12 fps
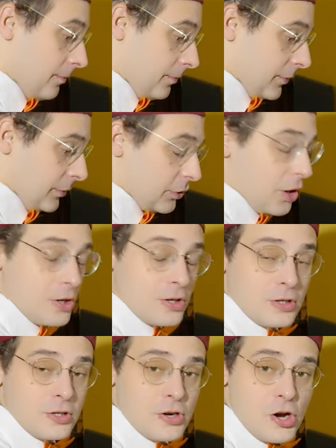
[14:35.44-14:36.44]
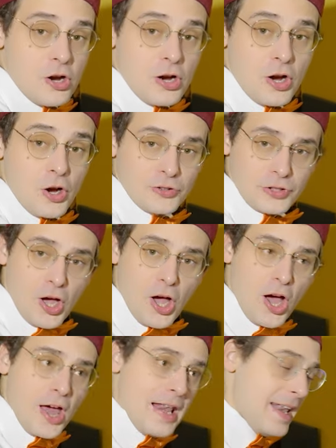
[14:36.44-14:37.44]
sol,
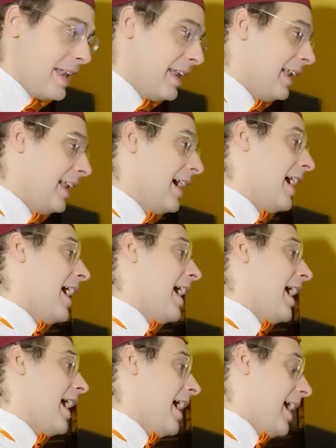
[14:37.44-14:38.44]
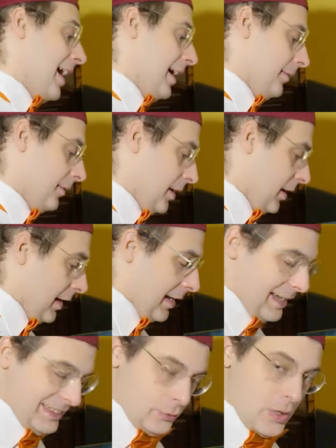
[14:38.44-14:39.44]
sol, la.
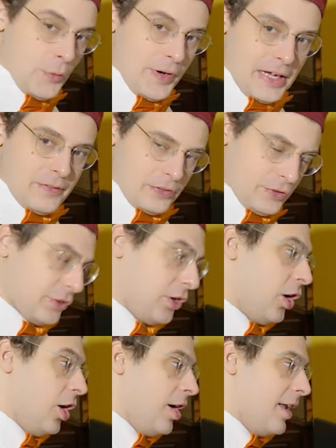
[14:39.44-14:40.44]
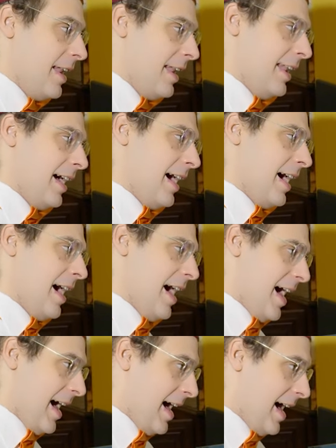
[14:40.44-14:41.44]
This is where we have sol, la,
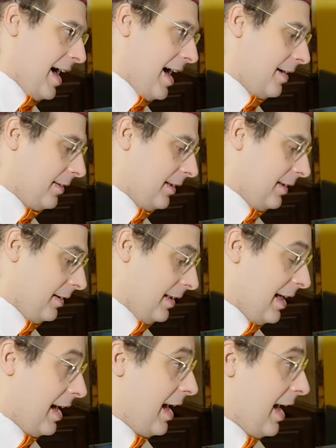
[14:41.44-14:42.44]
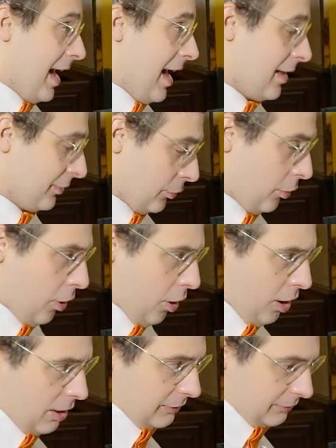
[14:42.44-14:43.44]
la,
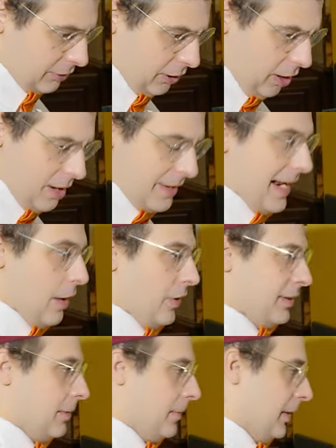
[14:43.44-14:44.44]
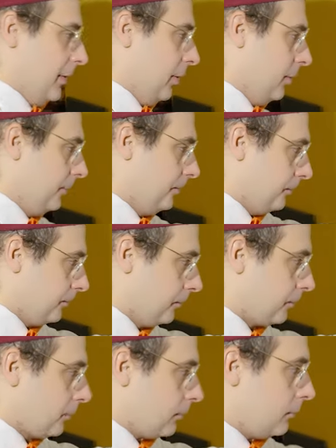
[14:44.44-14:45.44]
sol, sol. Now in the middle,
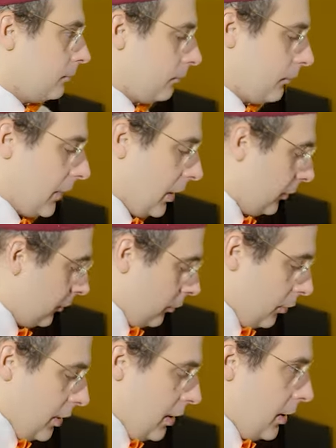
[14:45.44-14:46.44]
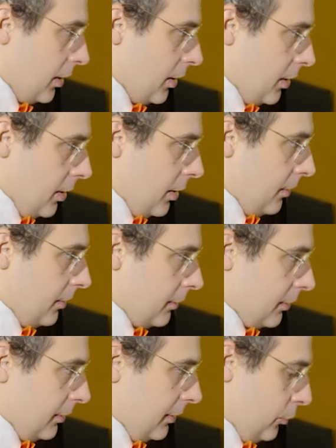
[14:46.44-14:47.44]
so
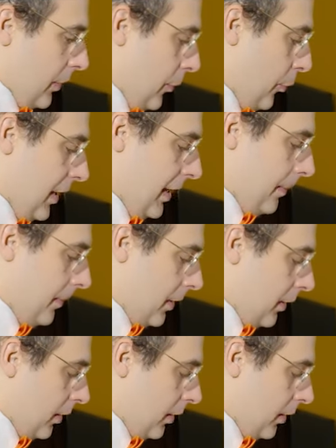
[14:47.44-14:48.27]
we leap